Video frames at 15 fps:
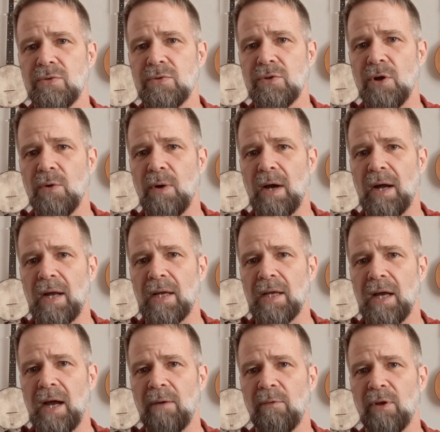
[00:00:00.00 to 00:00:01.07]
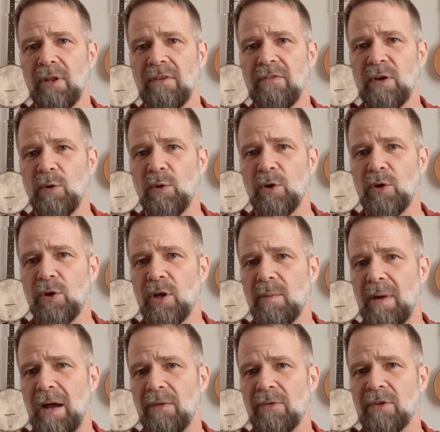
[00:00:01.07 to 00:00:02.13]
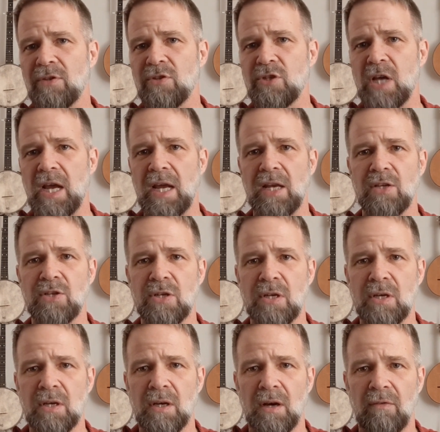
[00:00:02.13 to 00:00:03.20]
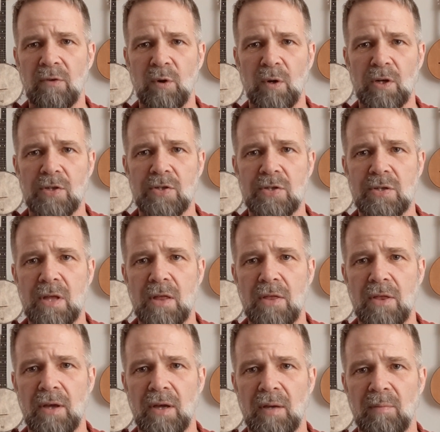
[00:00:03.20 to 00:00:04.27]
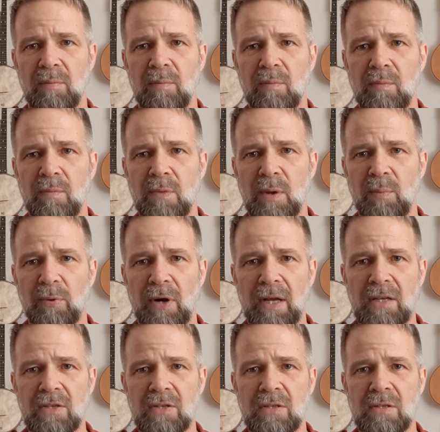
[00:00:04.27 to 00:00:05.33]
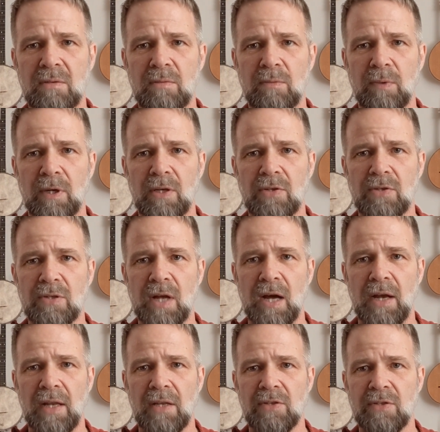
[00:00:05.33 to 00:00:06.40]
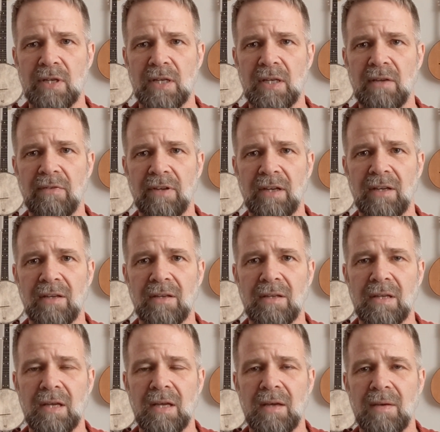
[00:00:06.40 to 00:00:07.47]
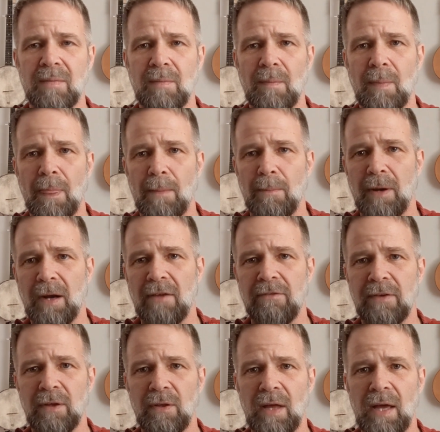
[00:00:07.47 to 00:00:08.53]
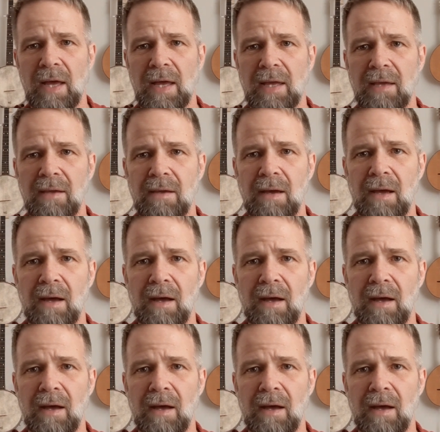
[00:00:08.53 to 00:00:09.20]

So I really feel good about this change. Of course, the price was not insignificant, but I feel like